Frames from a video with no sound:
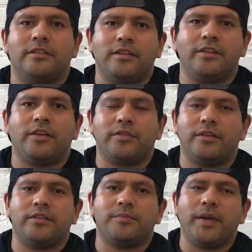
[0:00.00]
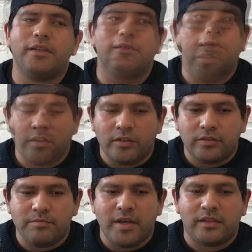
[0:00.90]
the space. Son
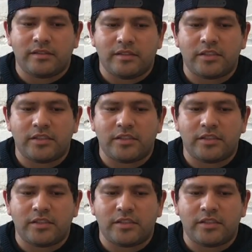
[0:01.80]
Jarocho makes the